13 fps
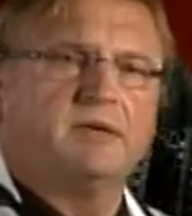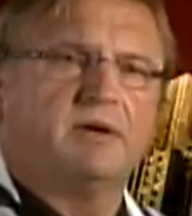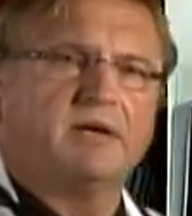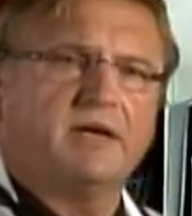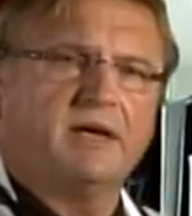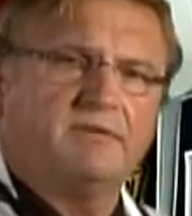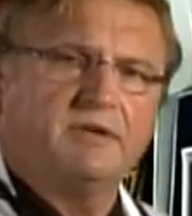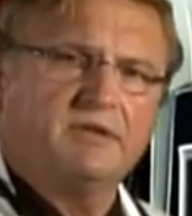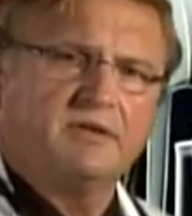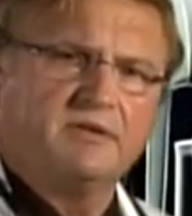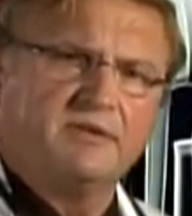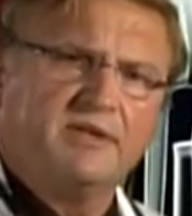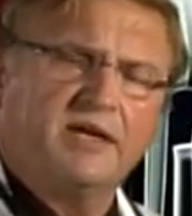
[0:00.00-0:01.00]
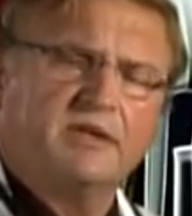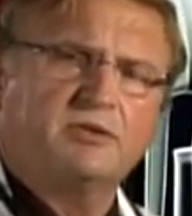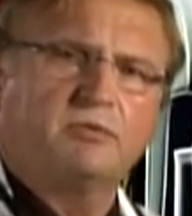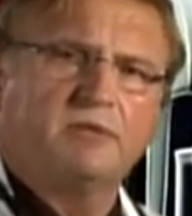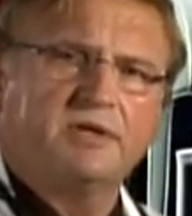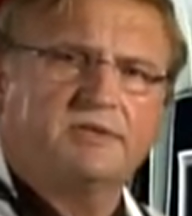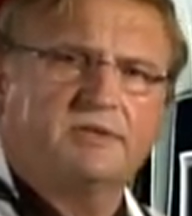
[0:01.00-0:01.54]
By having the neck
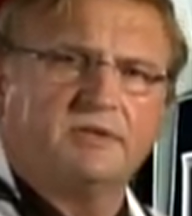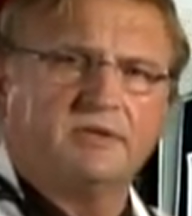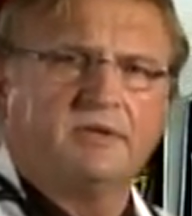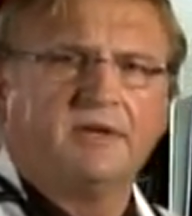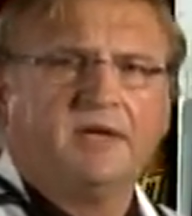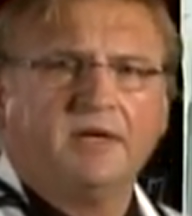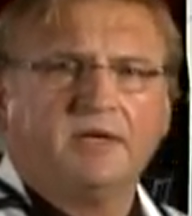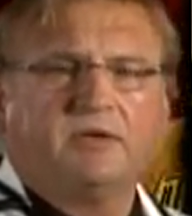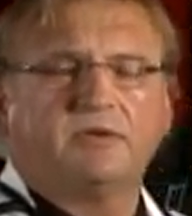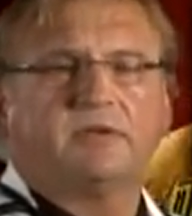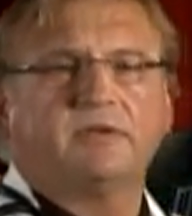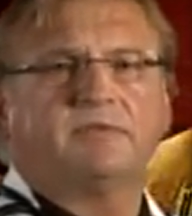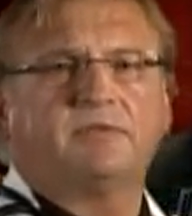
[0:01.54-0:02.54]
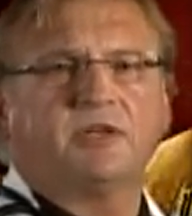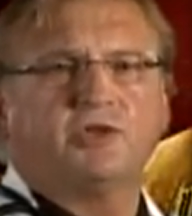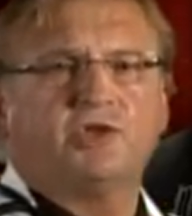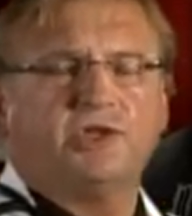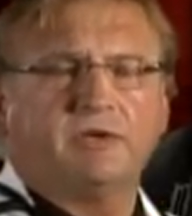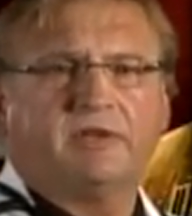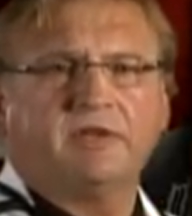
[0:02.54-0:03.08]
twisted, you're delivering
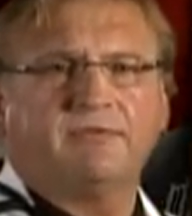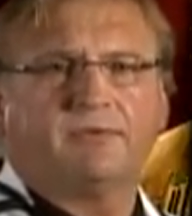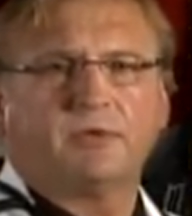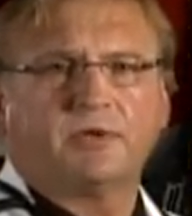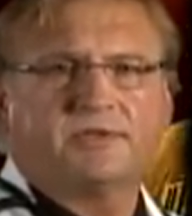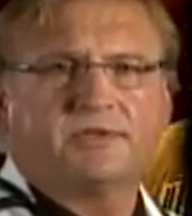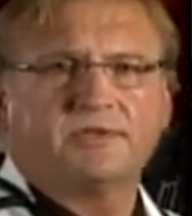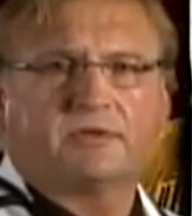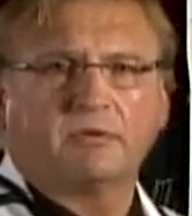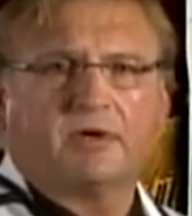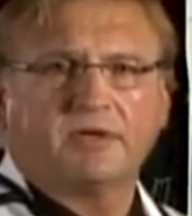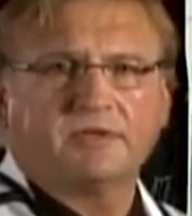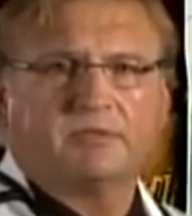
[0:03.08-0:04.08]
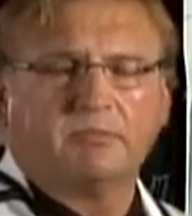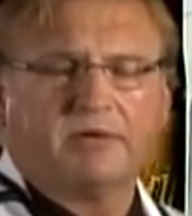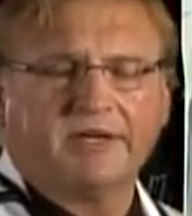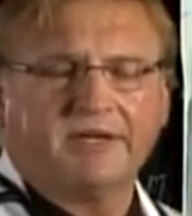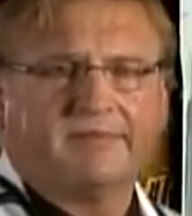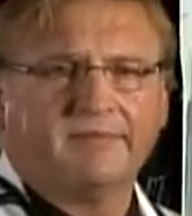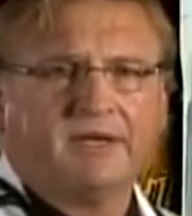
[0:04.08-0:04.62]
shearing forces across the
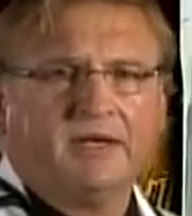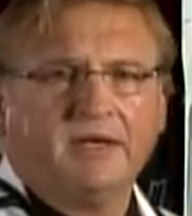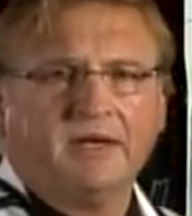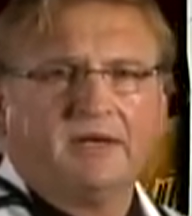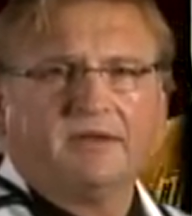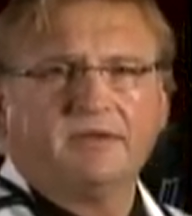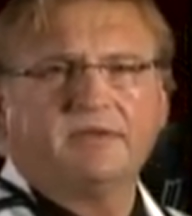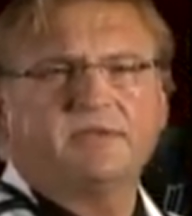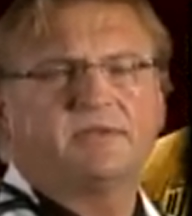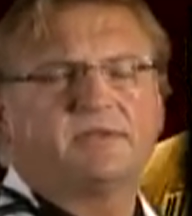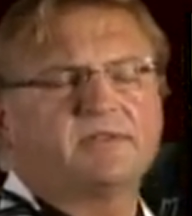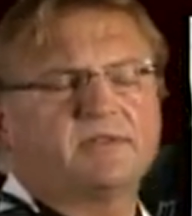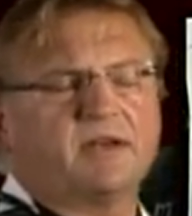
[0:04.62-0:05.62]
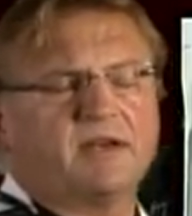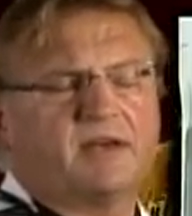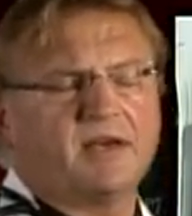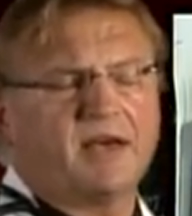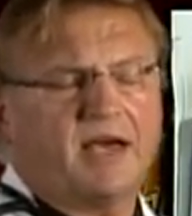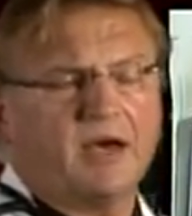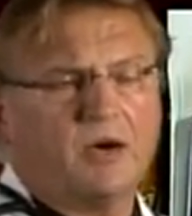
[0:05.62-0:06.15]
brain. This is
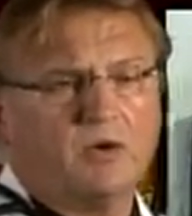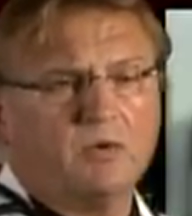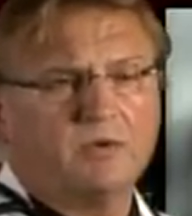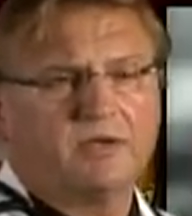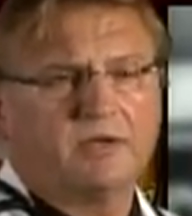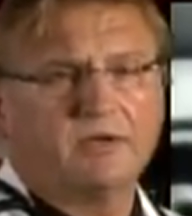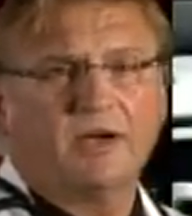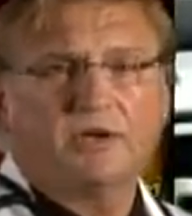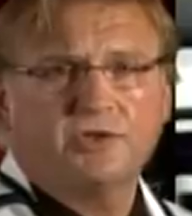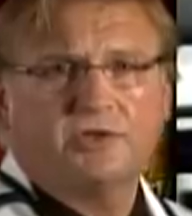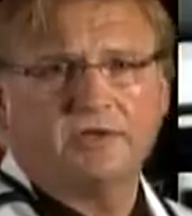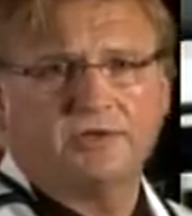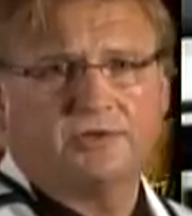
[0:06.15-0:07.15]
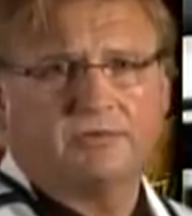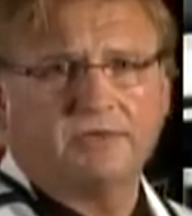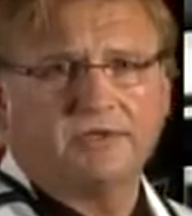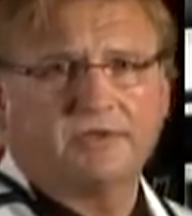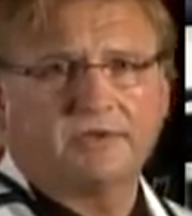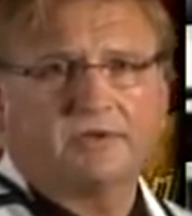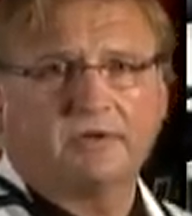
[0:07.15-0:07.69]
how concussion
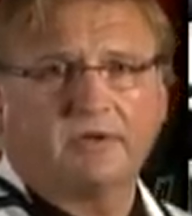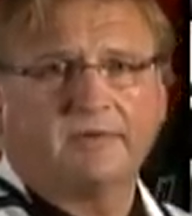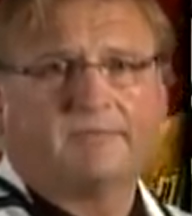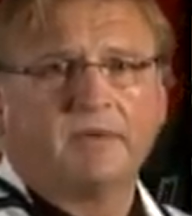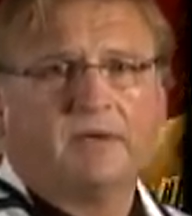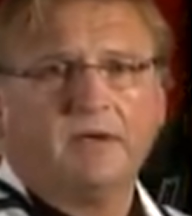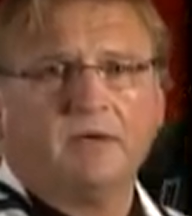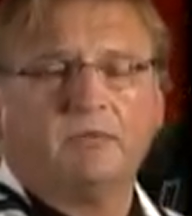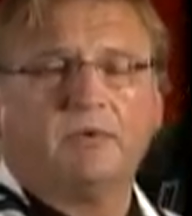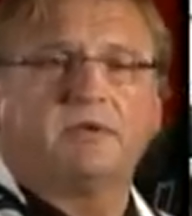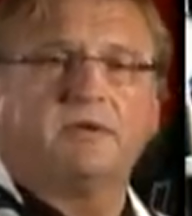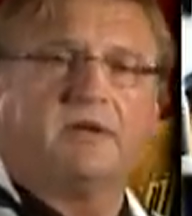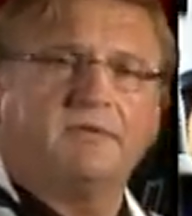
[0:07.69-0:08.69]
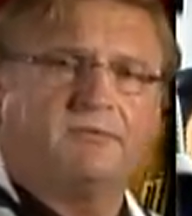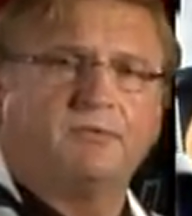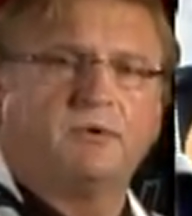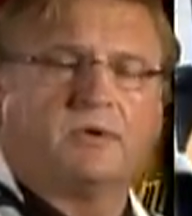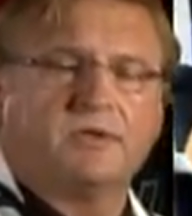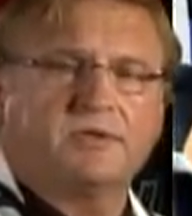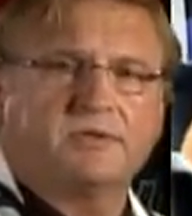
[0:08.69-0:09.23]
injuries occur. With enough
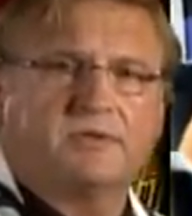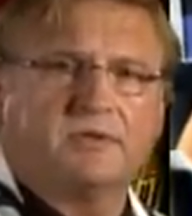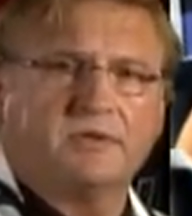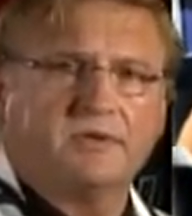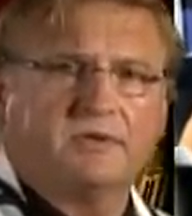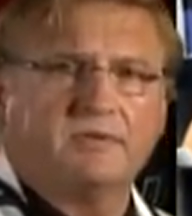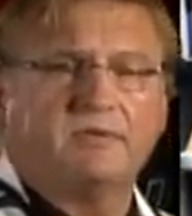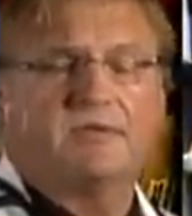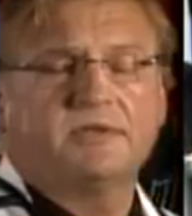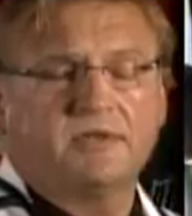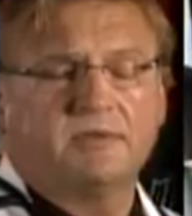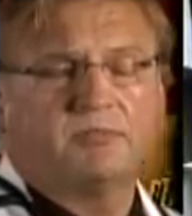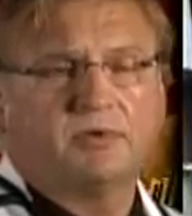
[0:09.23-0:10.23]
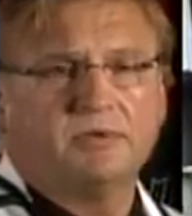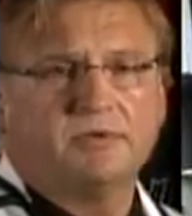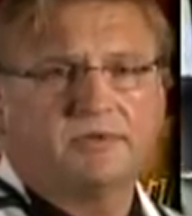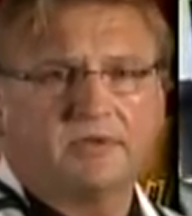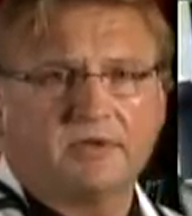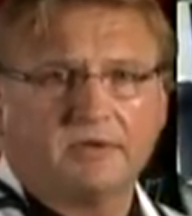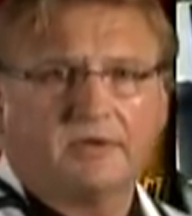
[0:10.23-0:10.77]
force, this can
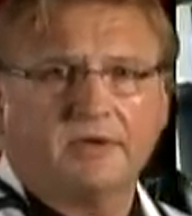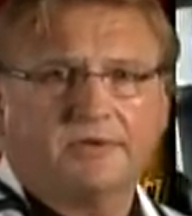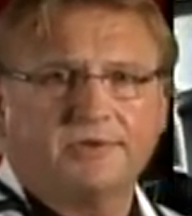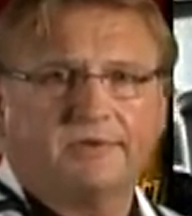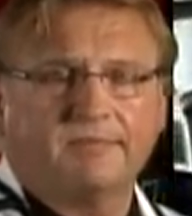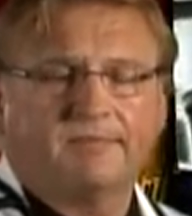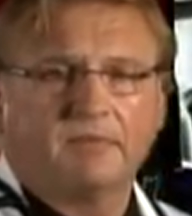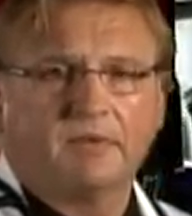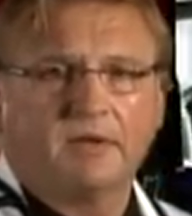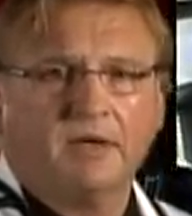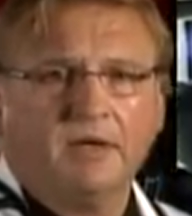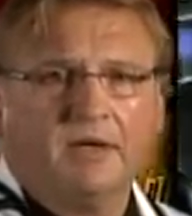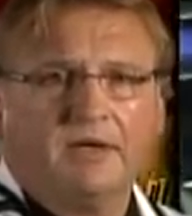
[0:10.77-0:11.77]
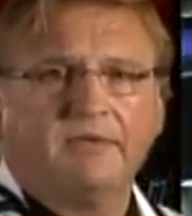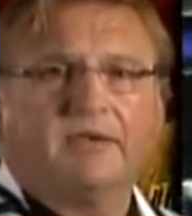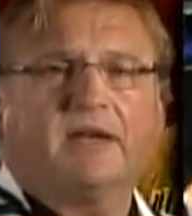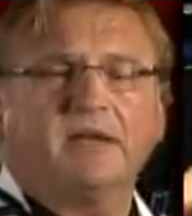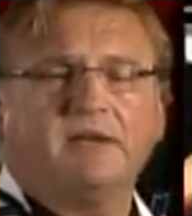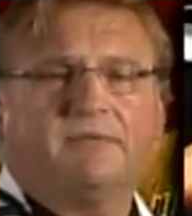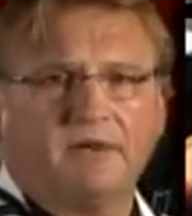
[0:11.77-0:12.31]
produce a concussion.
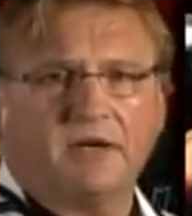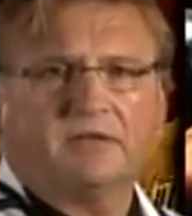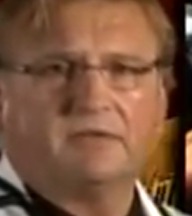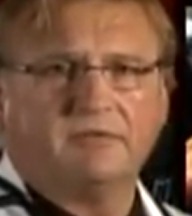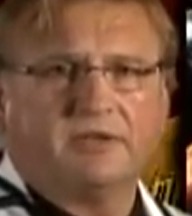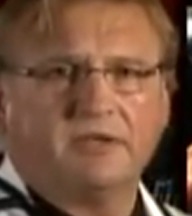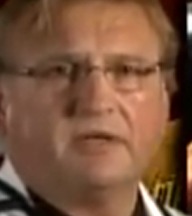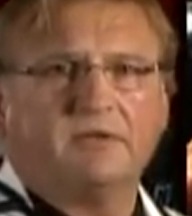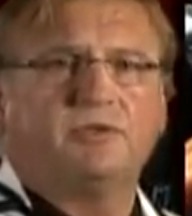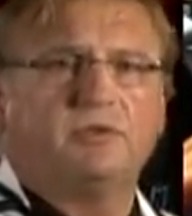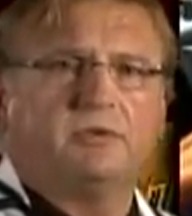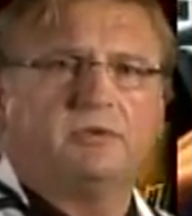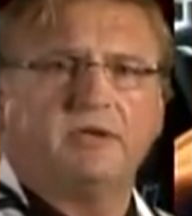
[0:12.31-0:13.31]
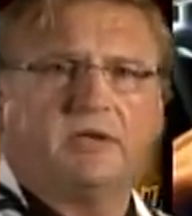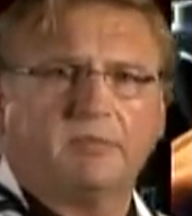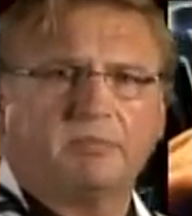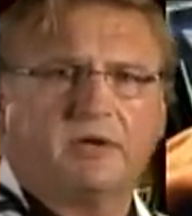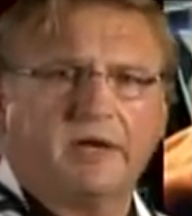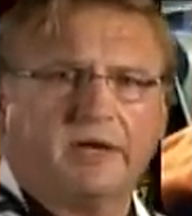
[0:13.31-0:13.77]
That effectively gives you the upper